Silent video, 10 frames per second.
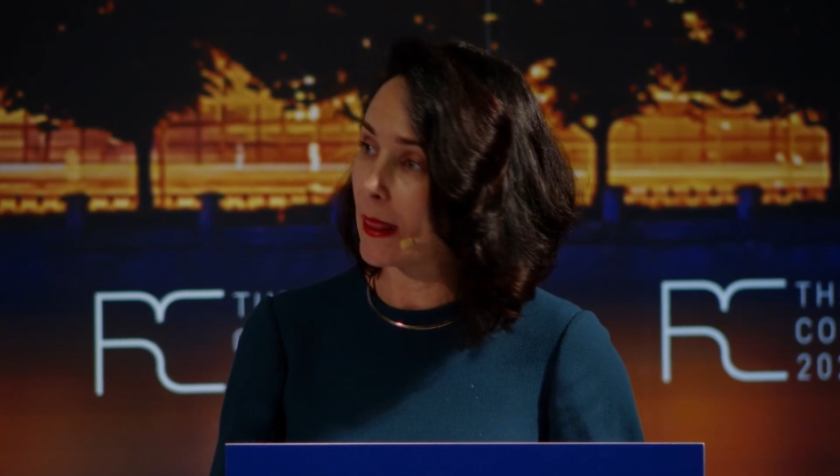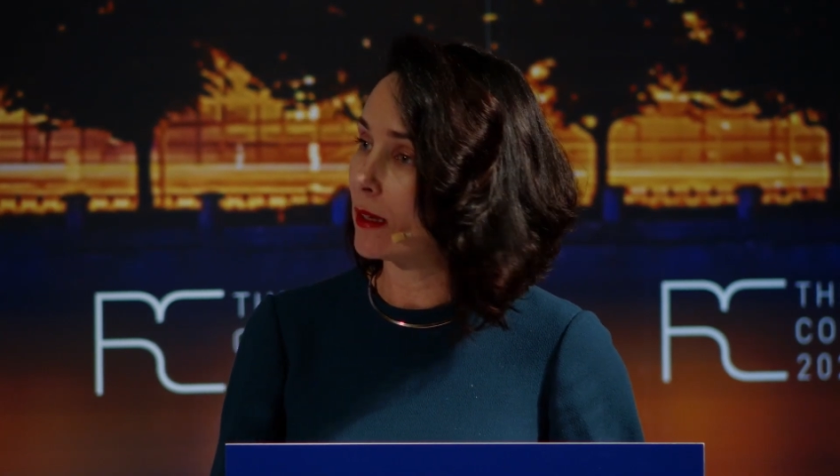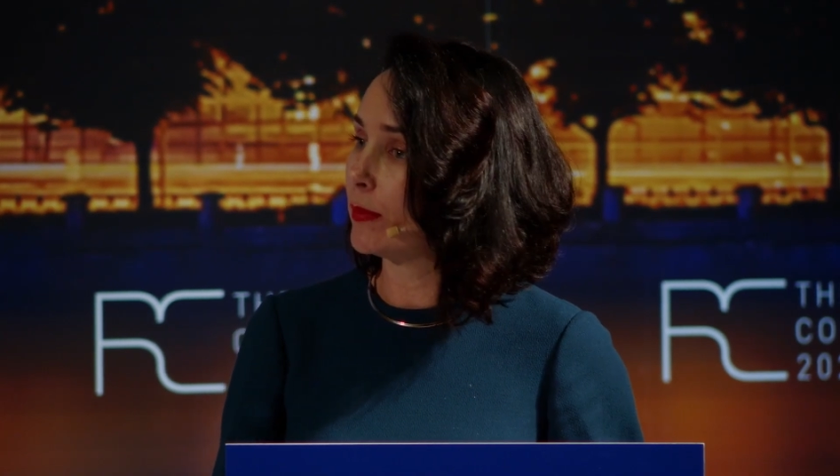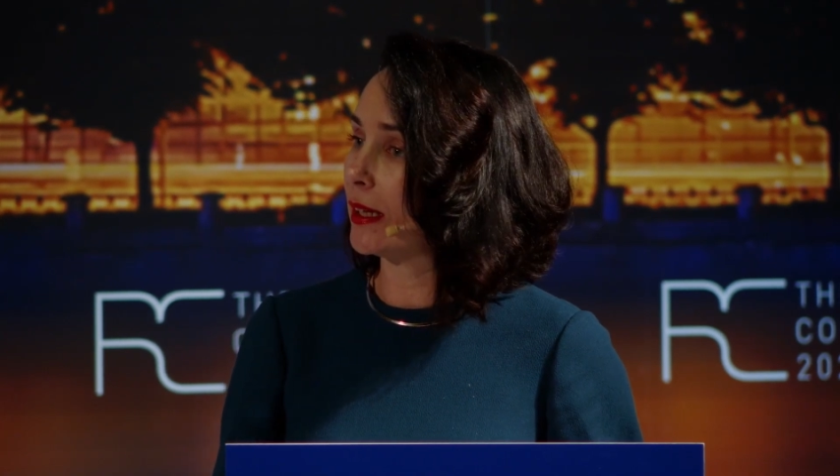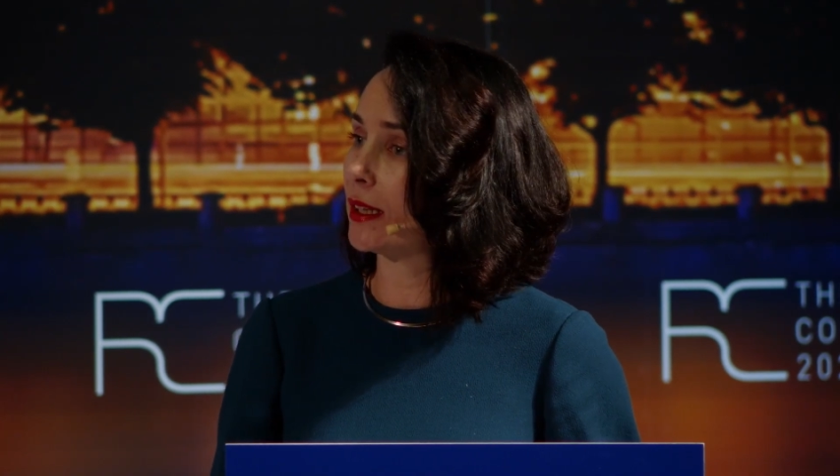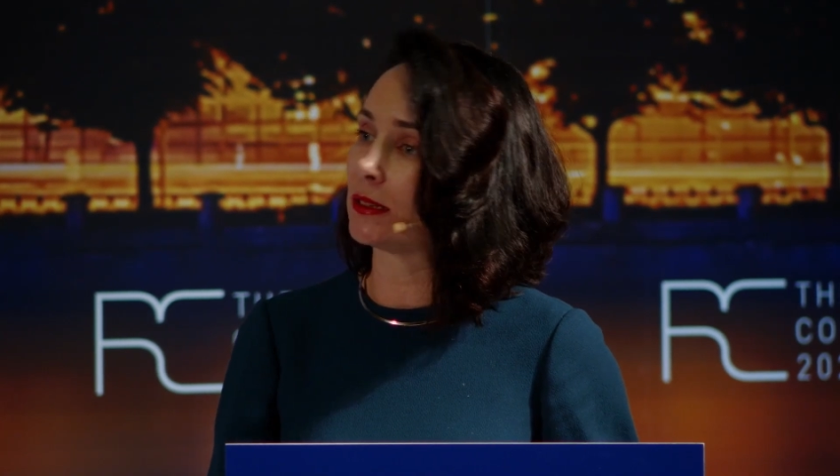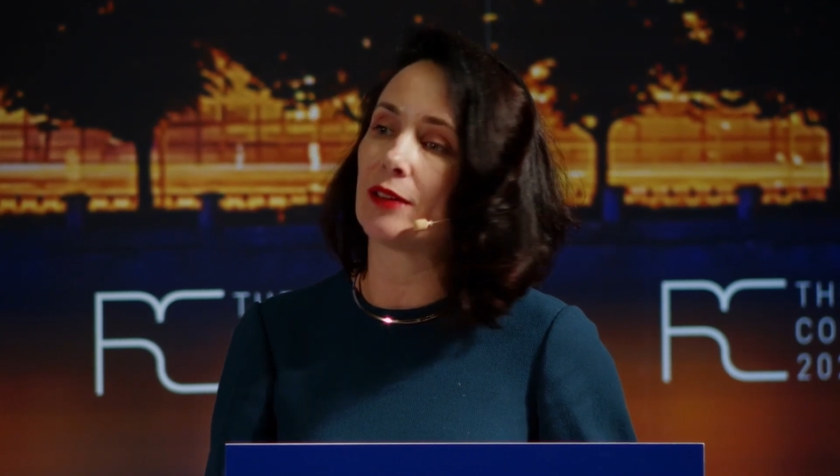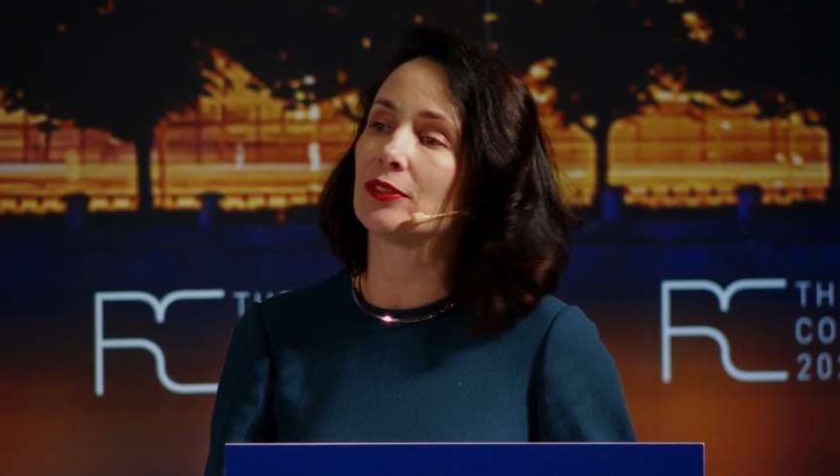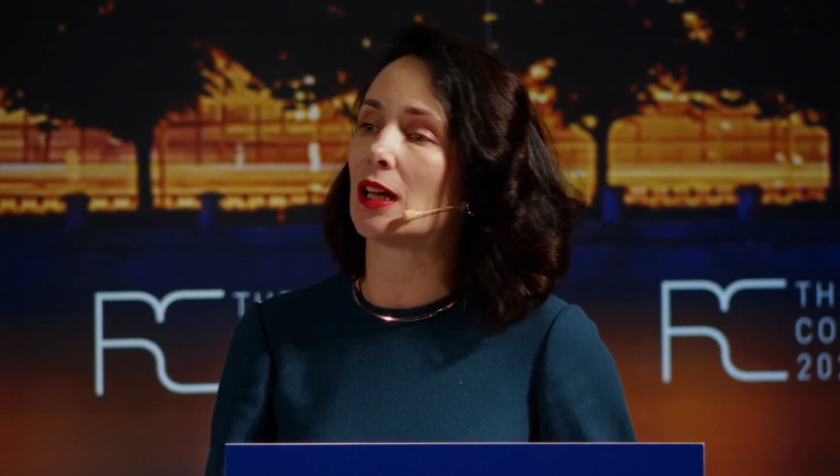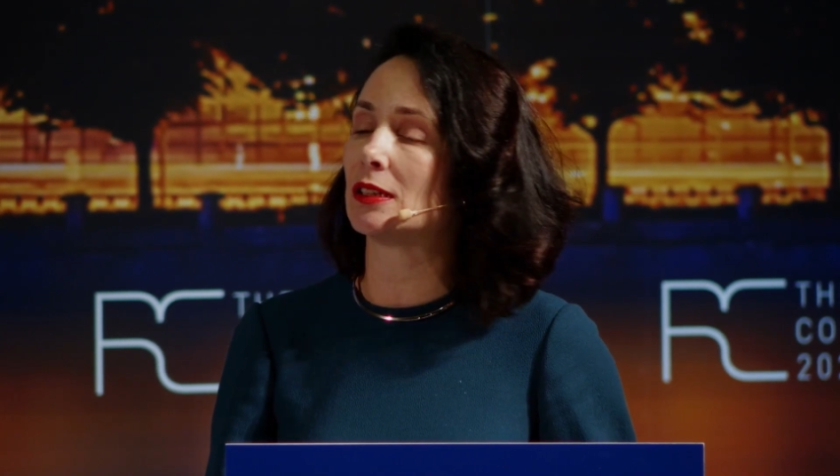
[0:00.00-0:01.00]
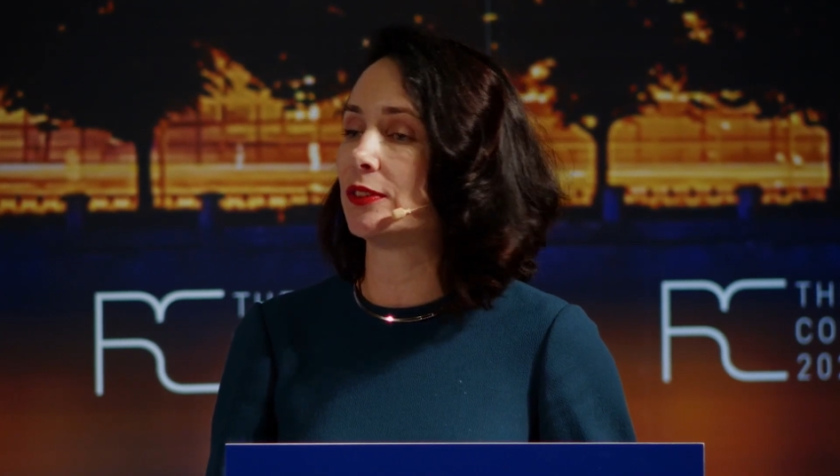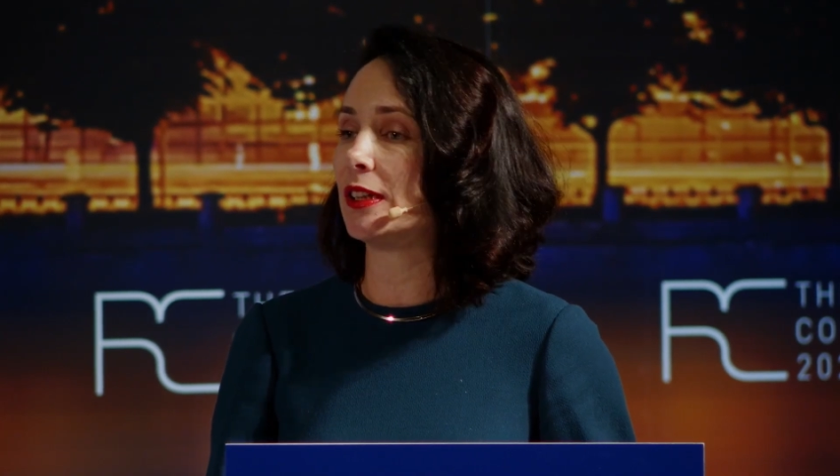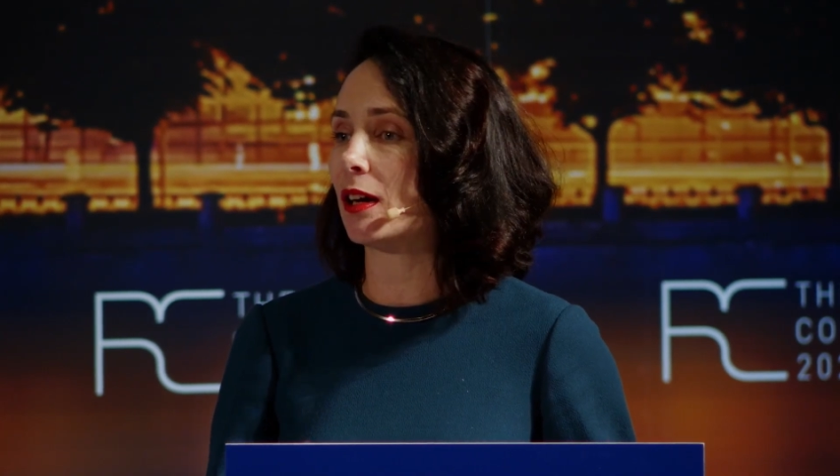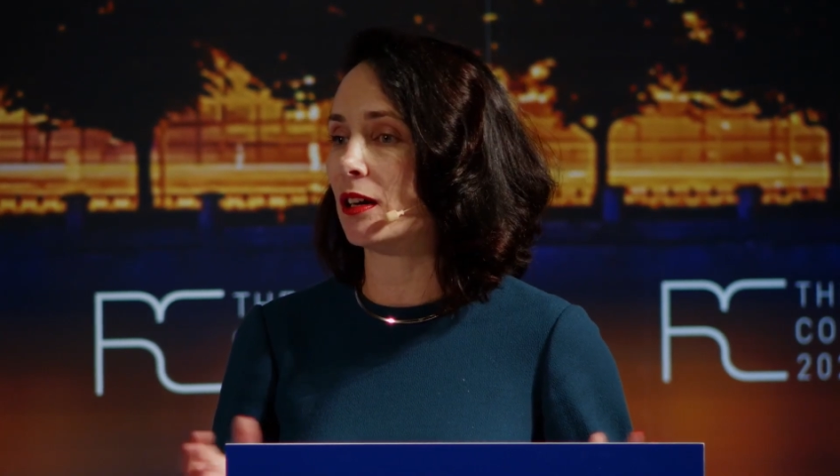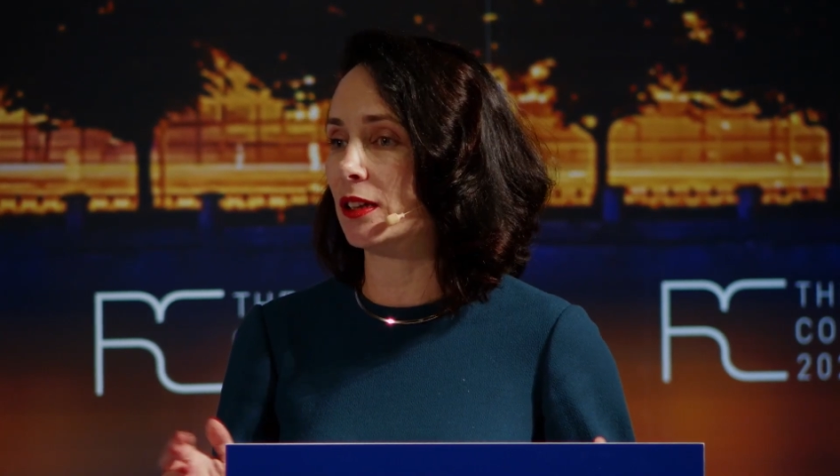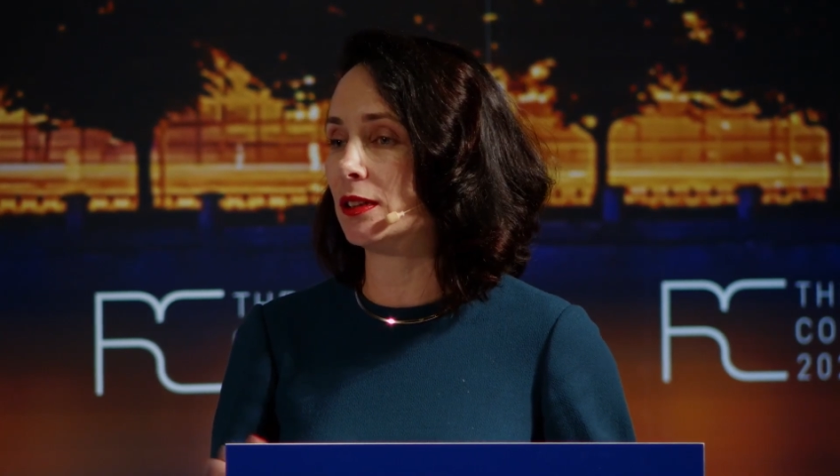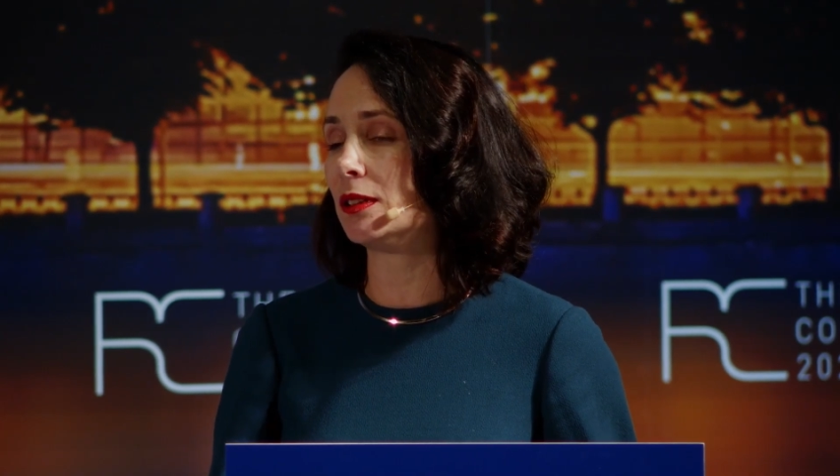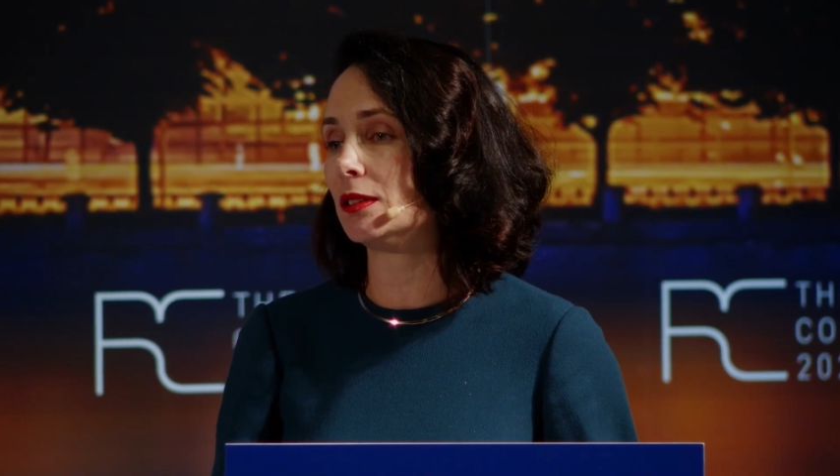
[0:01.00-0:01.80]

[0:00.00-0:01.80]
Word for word: Because as we heard